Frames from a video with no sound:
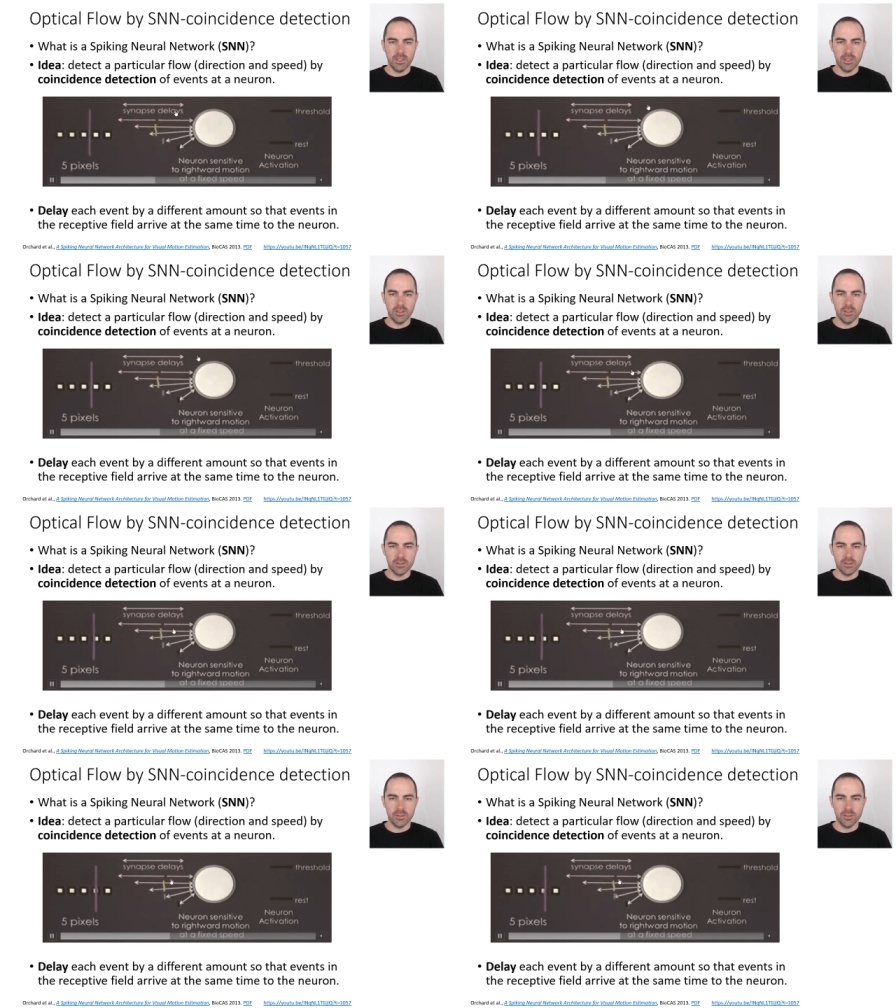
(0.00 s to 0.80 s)
and these
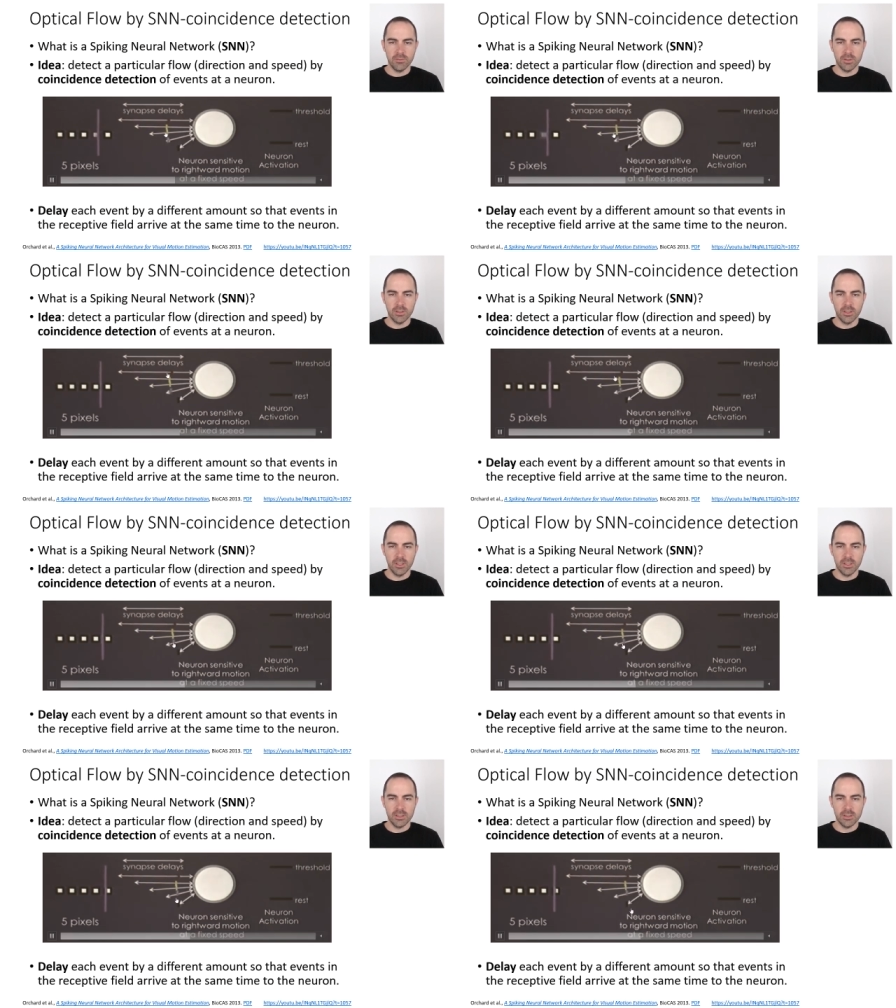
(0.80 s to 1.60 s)
are the different
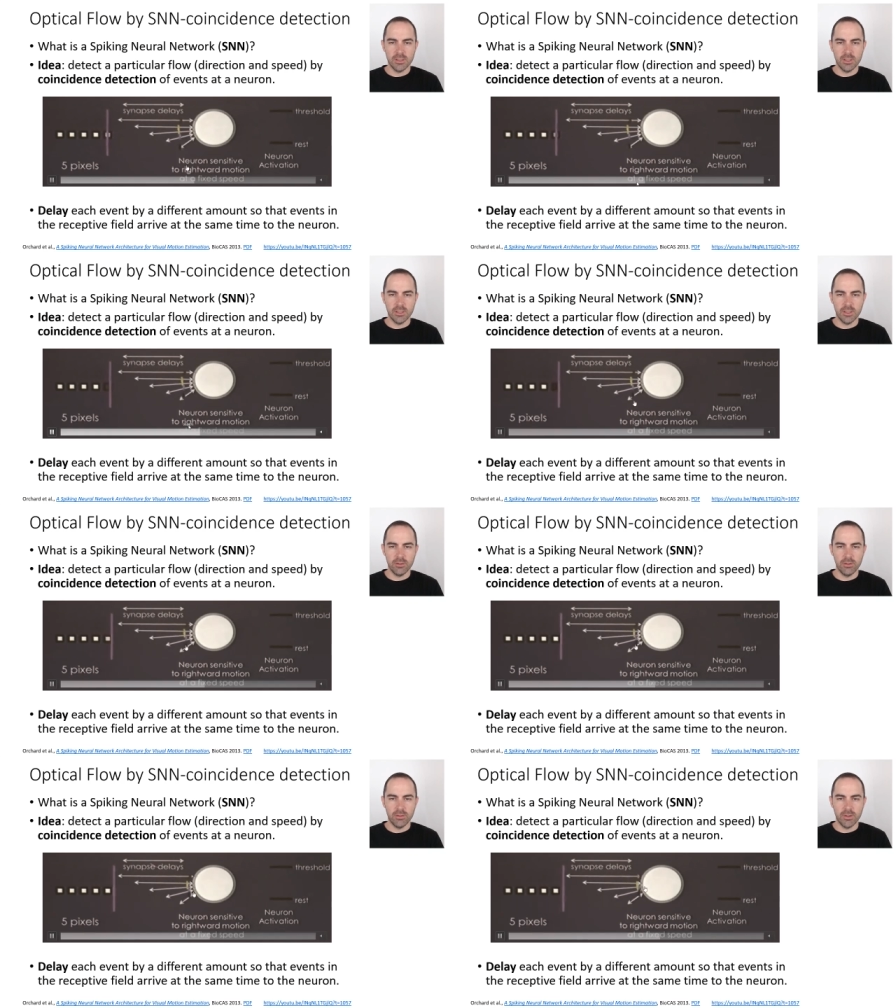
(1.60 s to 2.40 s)
delays, and they
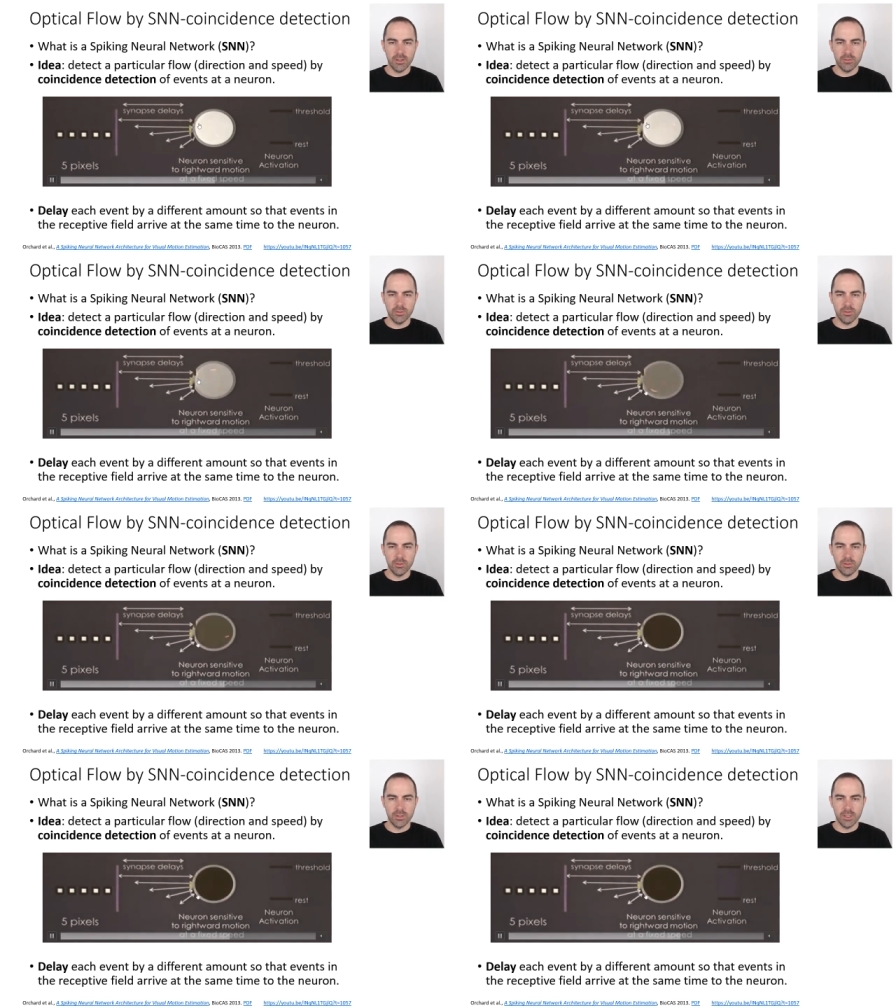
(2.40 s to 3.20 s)
all arrive to the
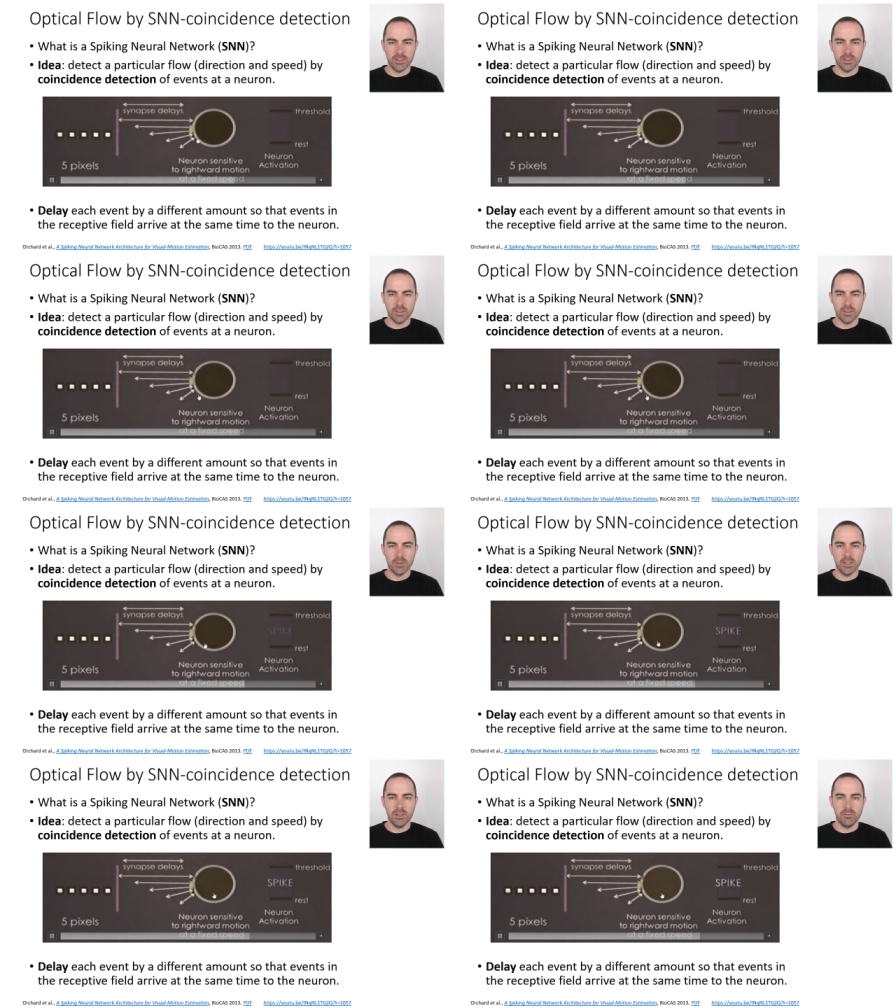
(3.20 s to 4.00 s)
neuron at the same
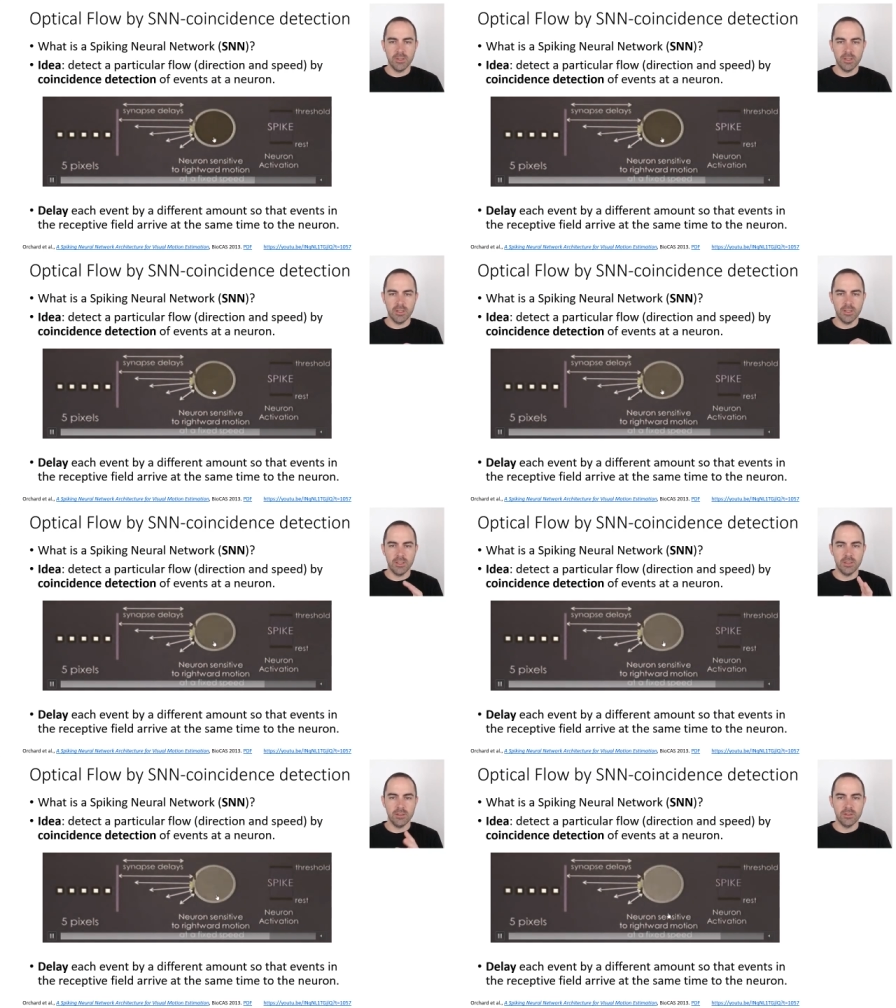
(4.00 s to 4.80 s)
time and
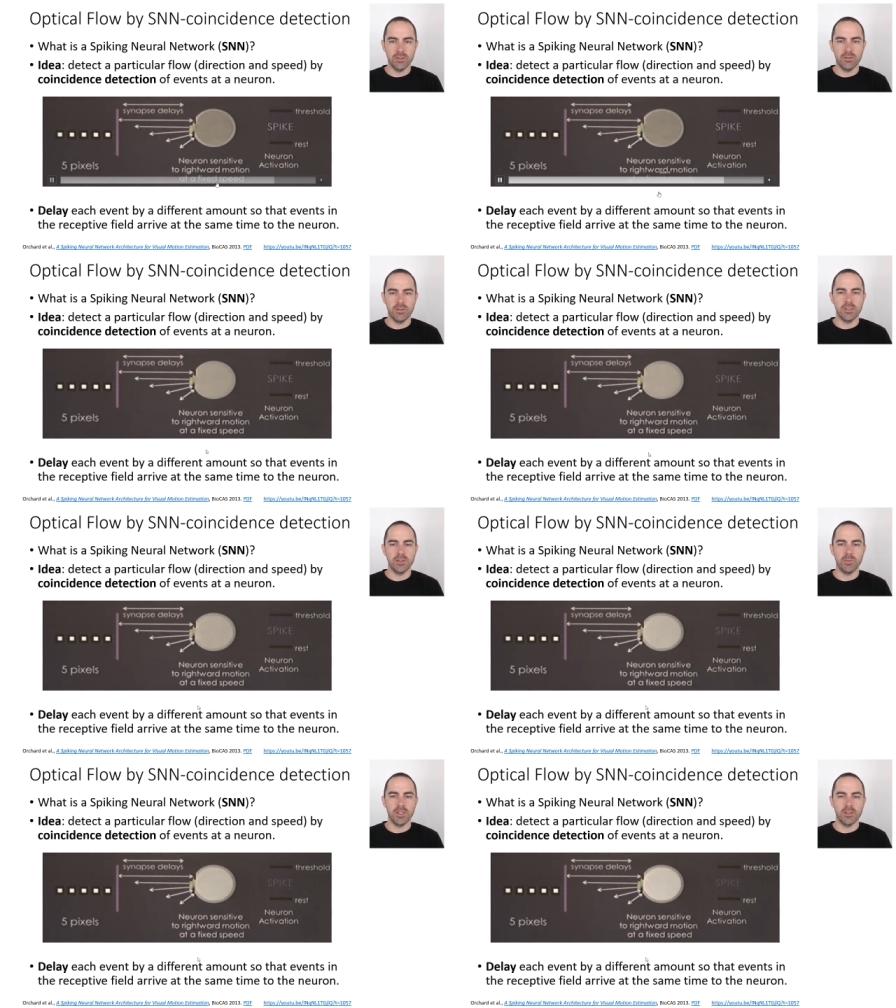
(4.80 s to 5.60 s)
then generate a
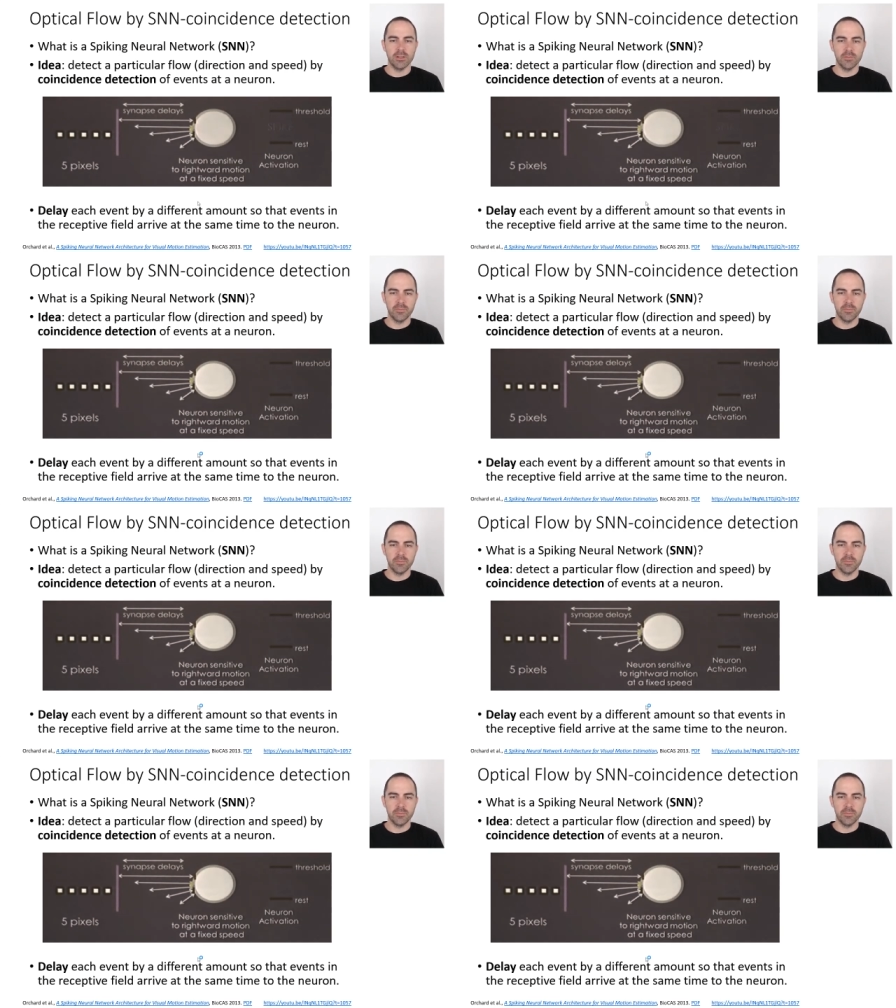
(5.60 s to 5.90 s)
spike.